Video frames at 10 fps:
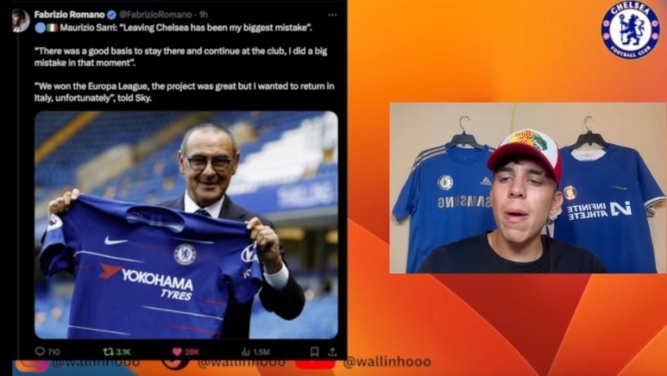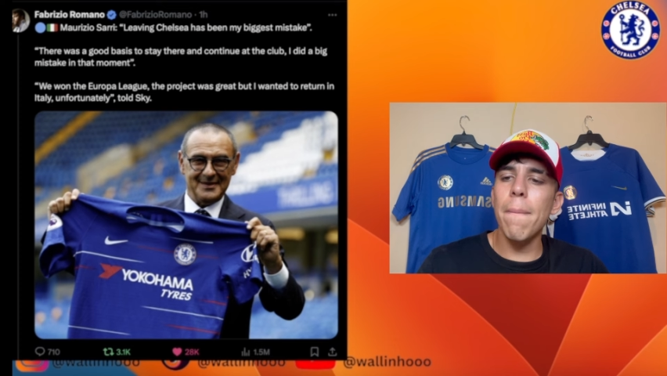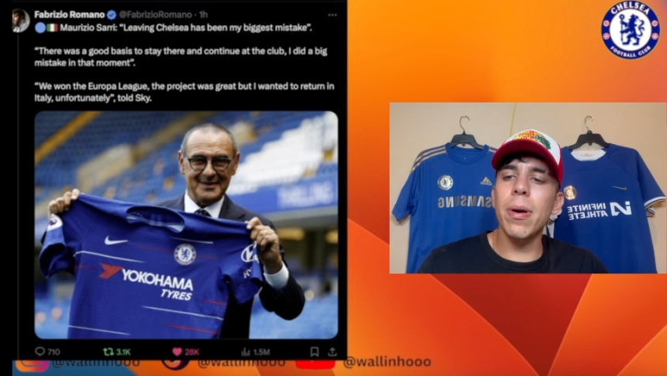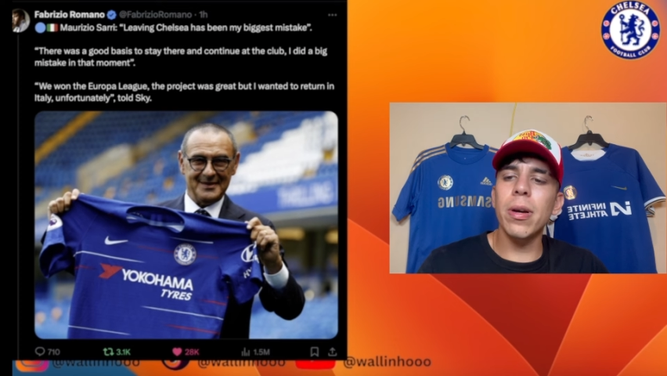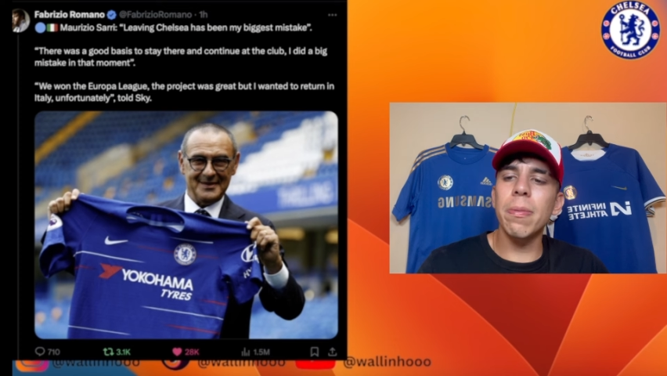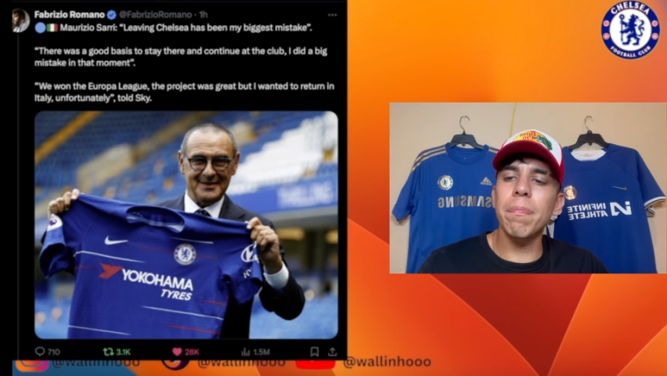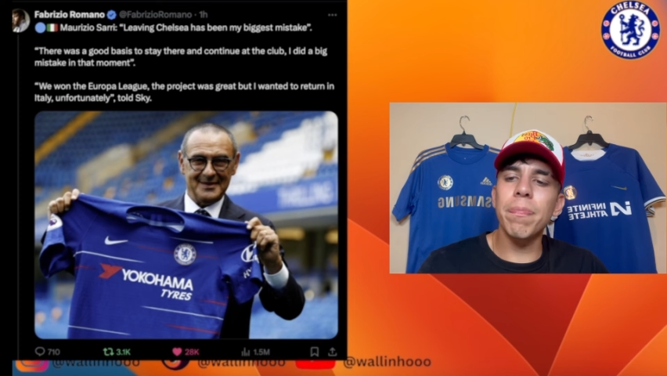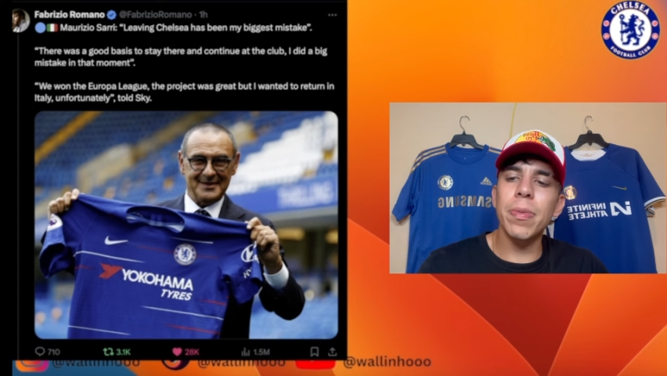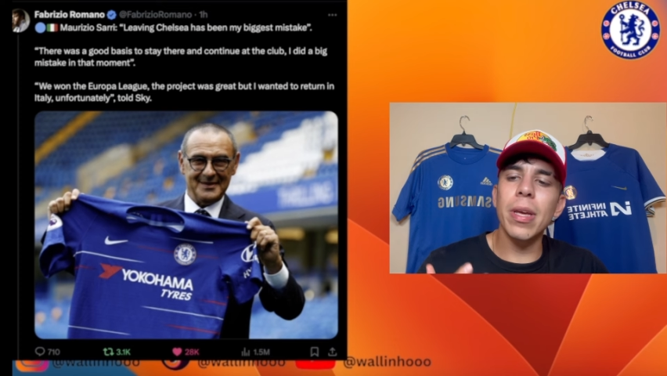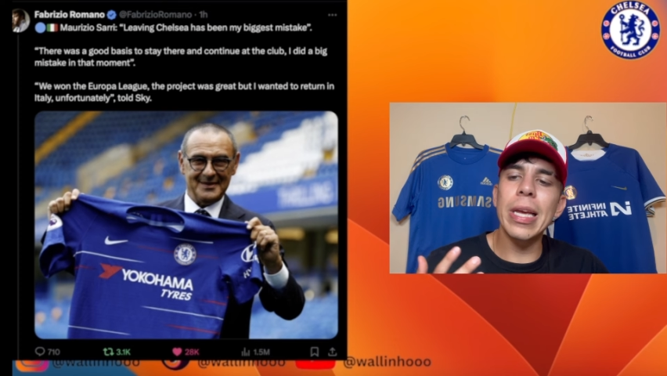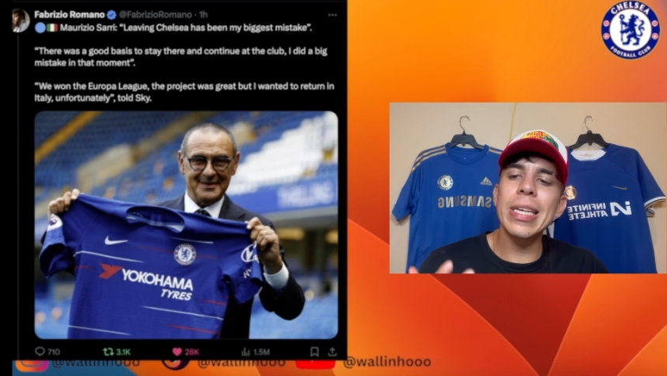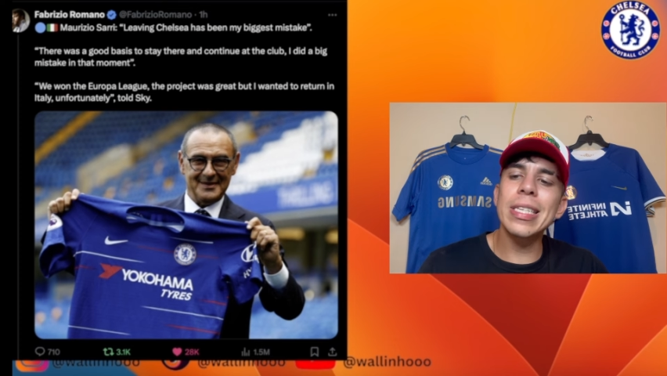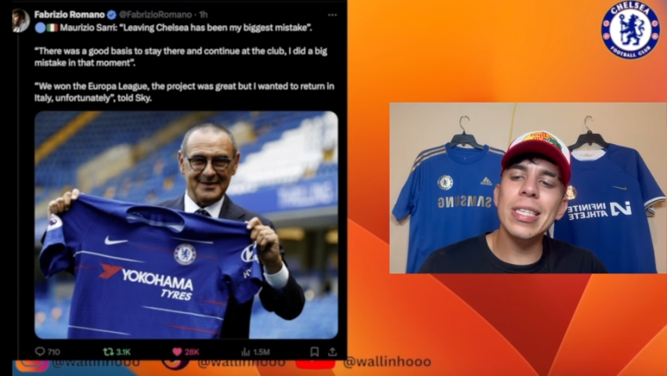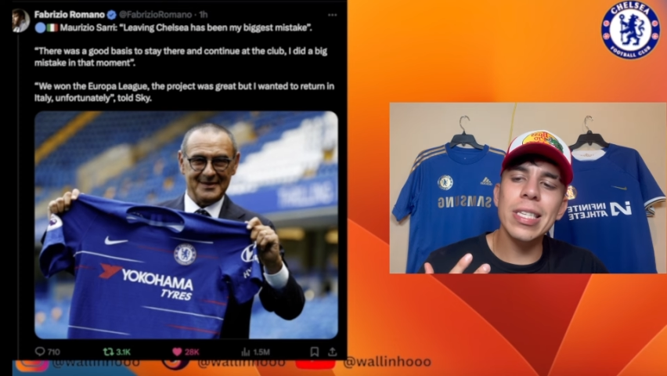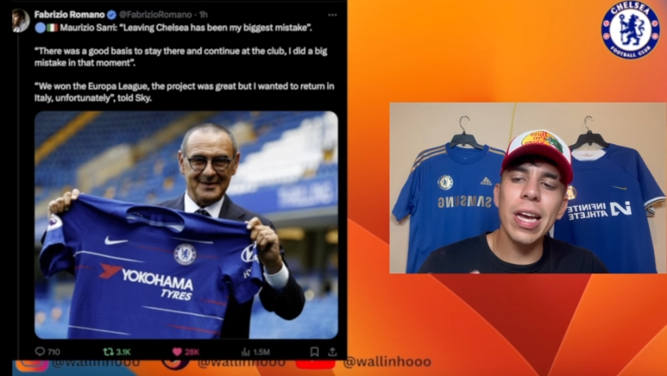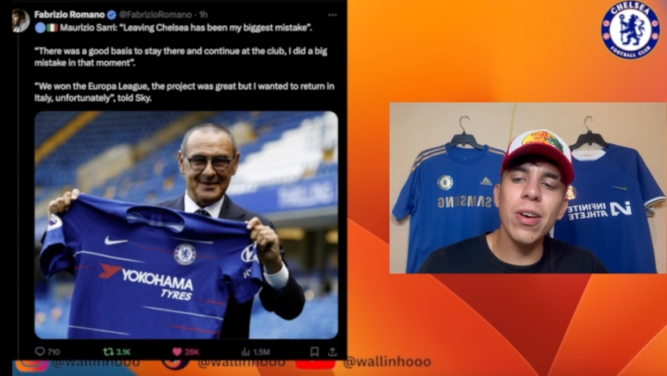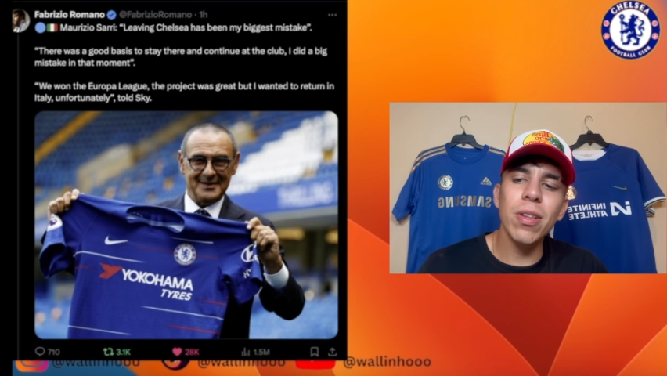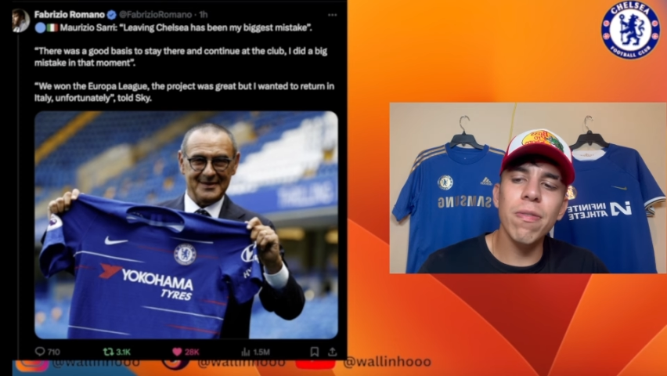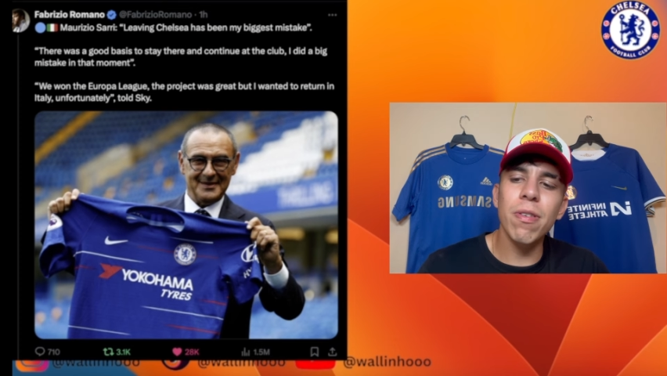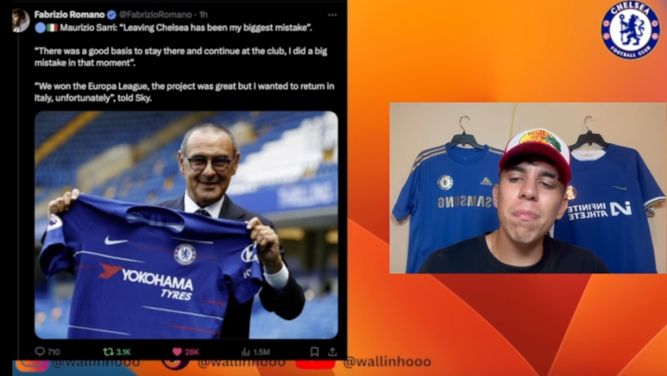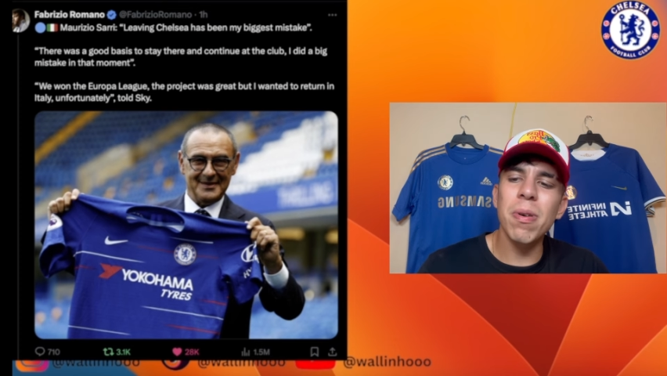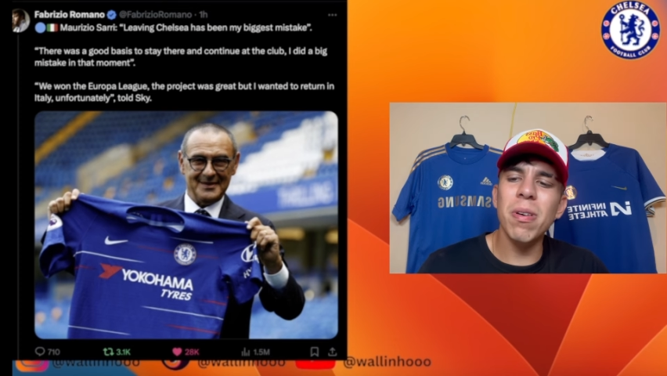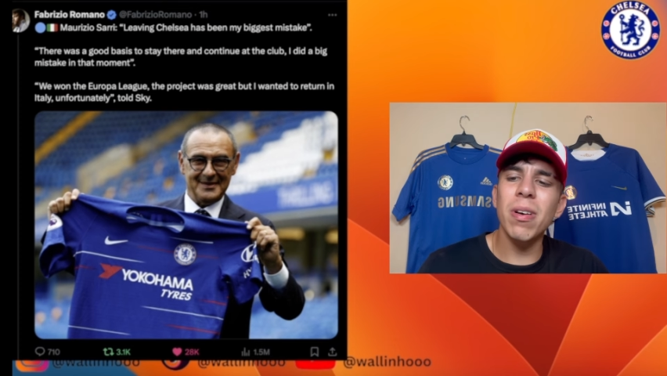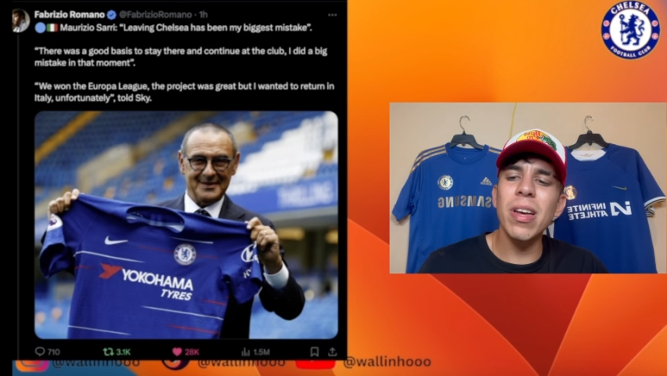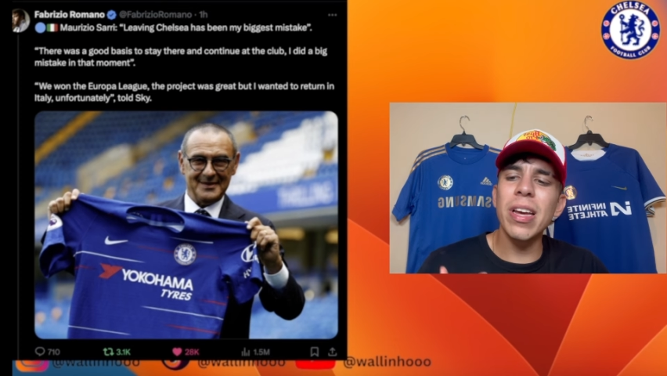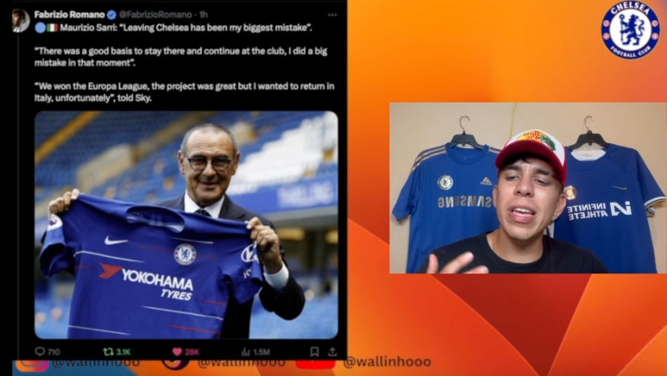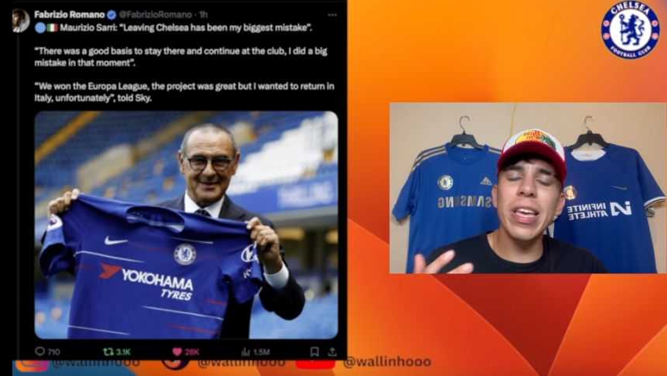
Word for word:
Speaker 1: But his style of football, he